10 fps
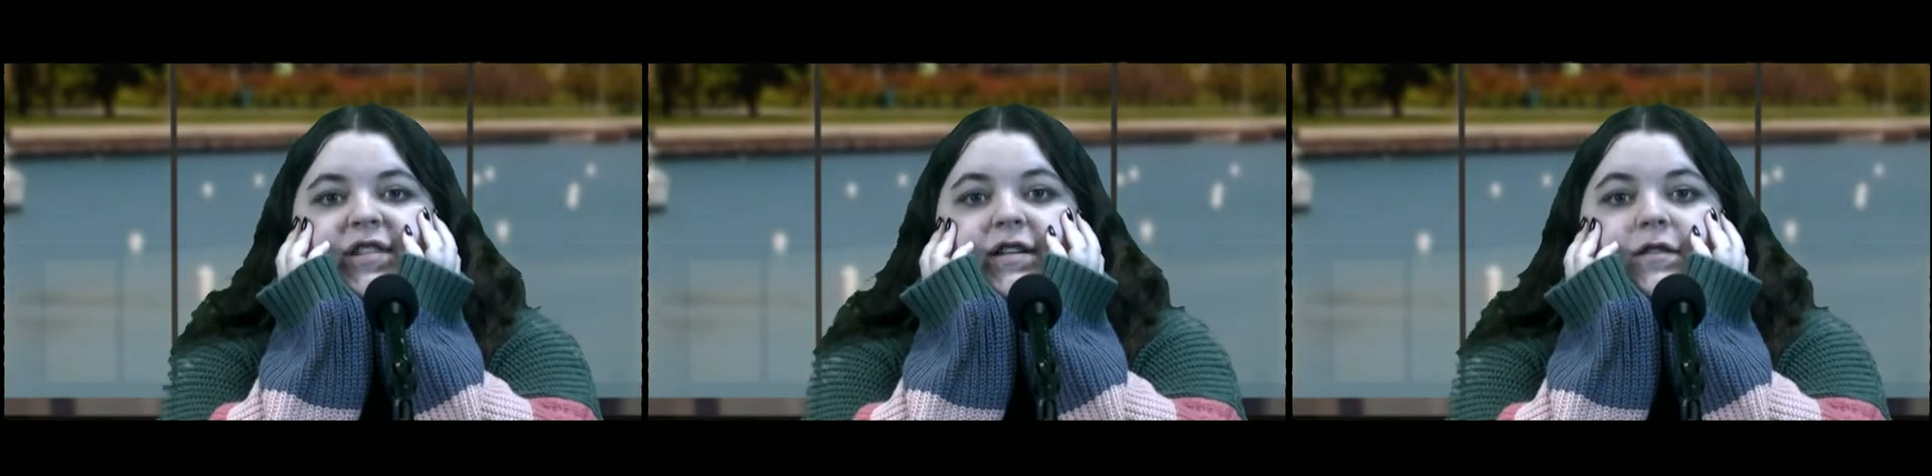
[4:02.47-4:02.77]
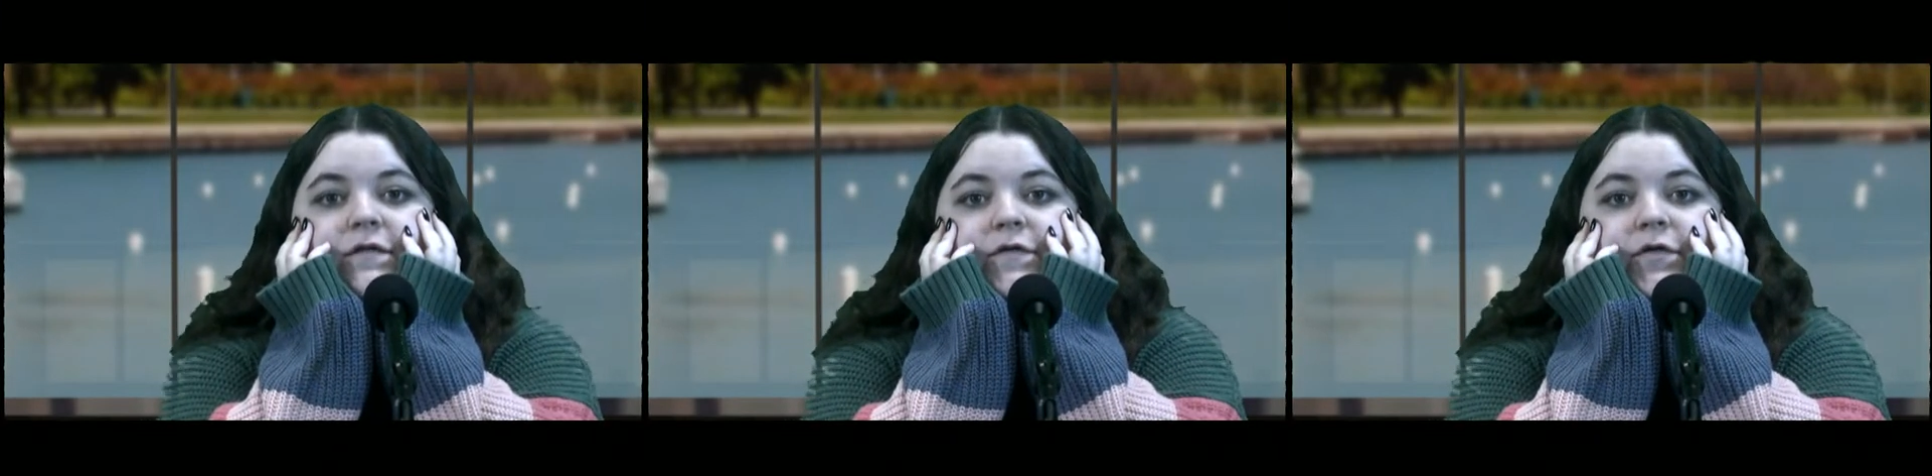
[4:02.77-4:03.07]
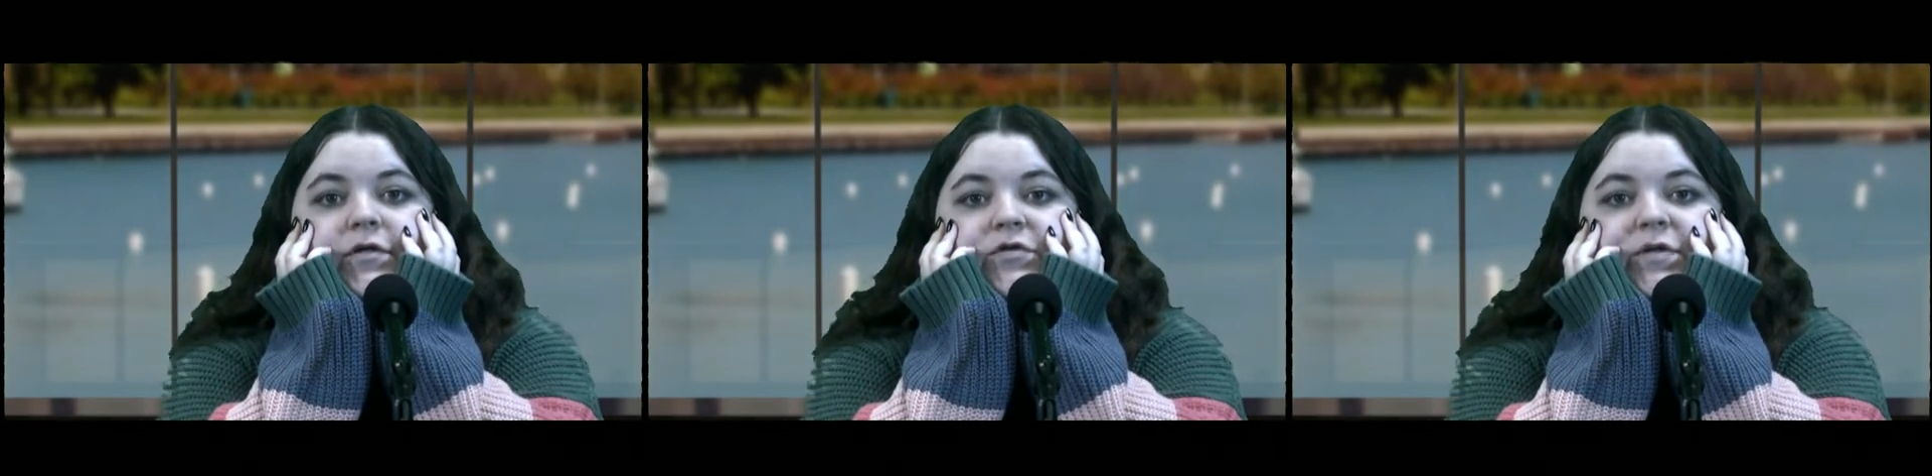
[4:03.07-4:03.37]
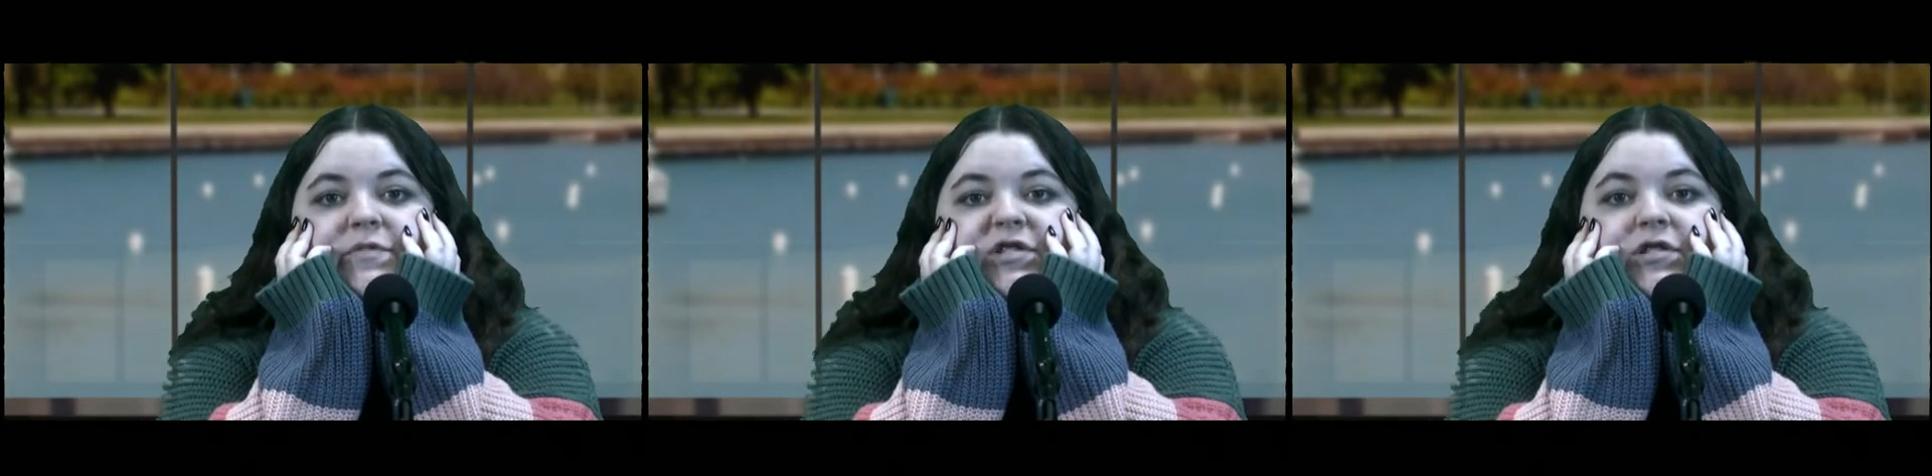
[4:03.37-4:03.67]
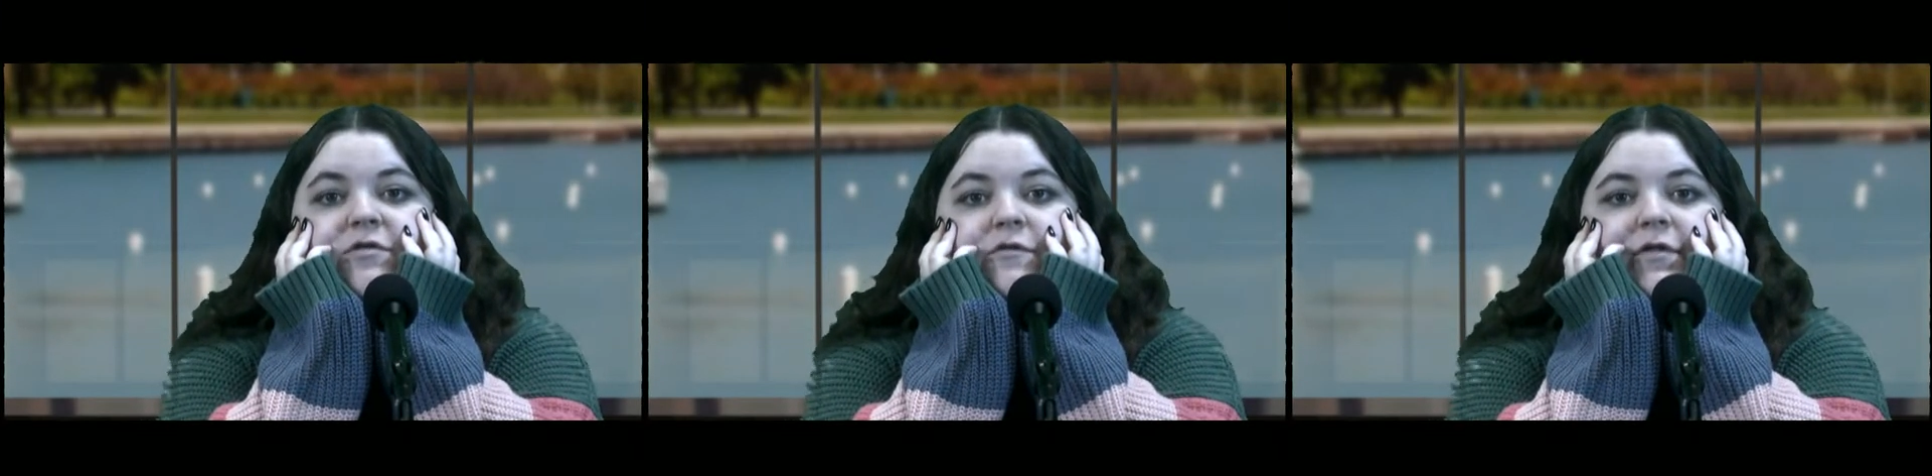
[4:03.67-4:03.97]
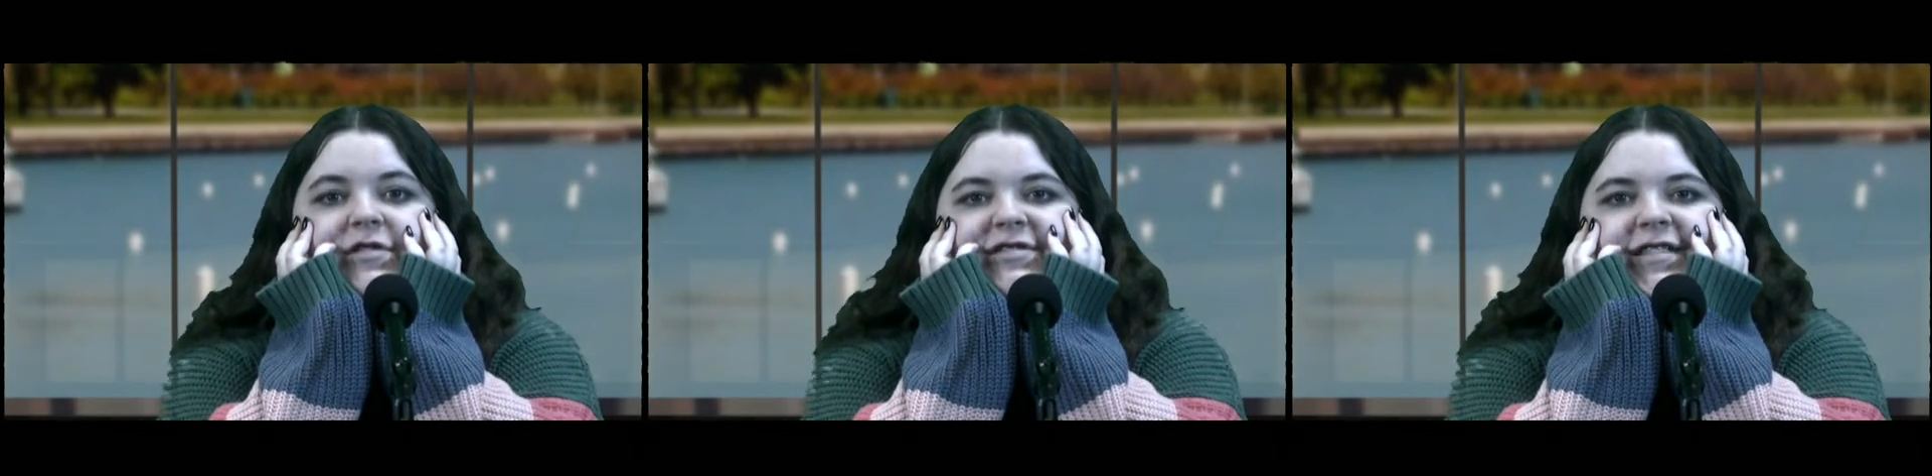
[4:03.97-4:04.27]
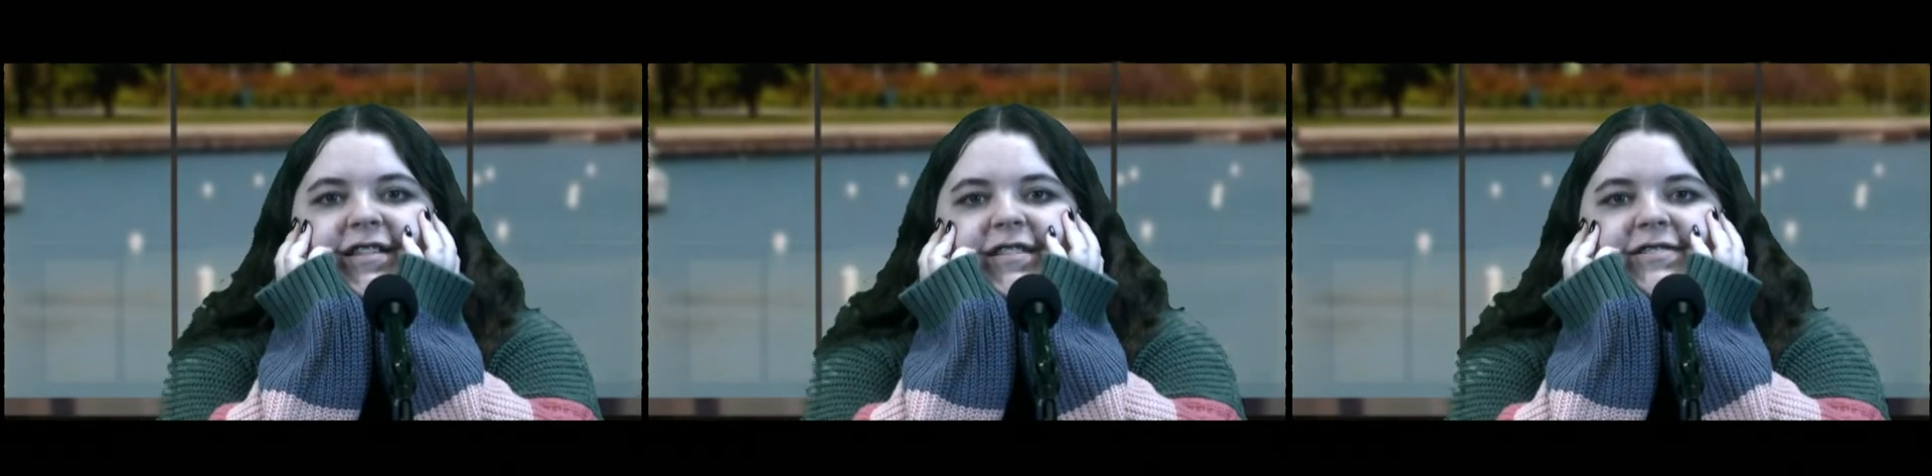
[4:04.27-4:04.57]
DECA for a trip to New York
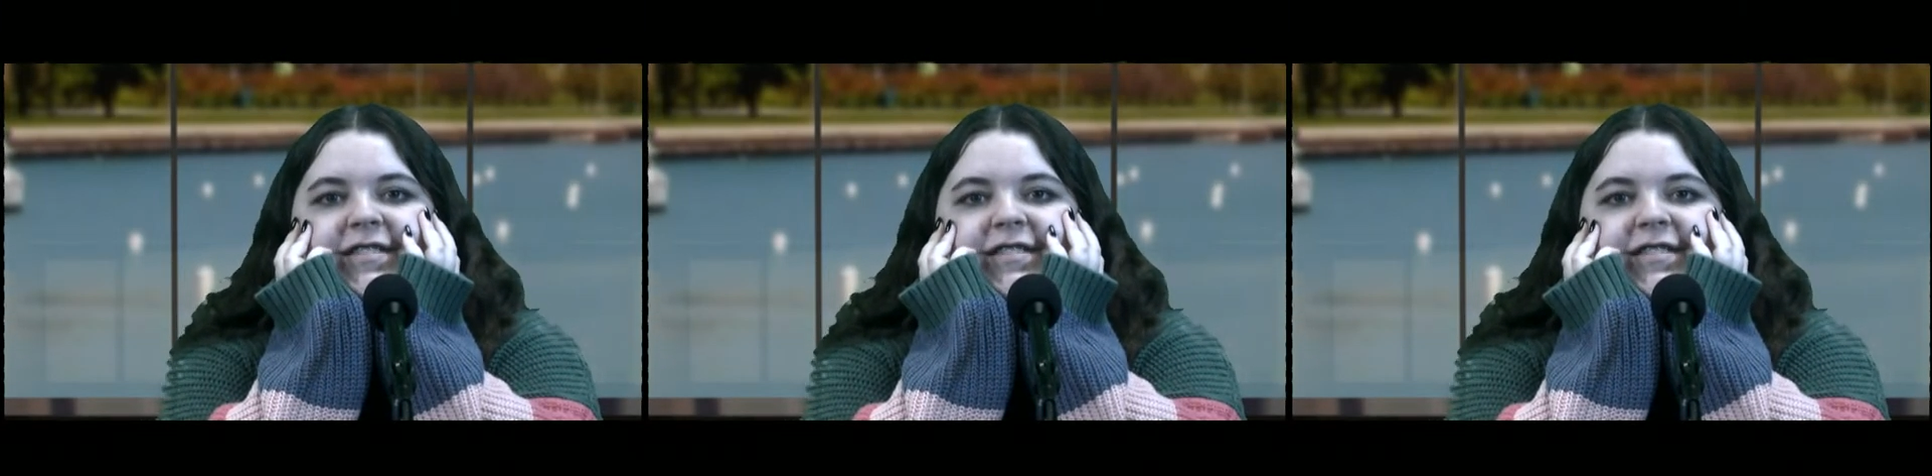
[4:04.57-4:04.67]
City.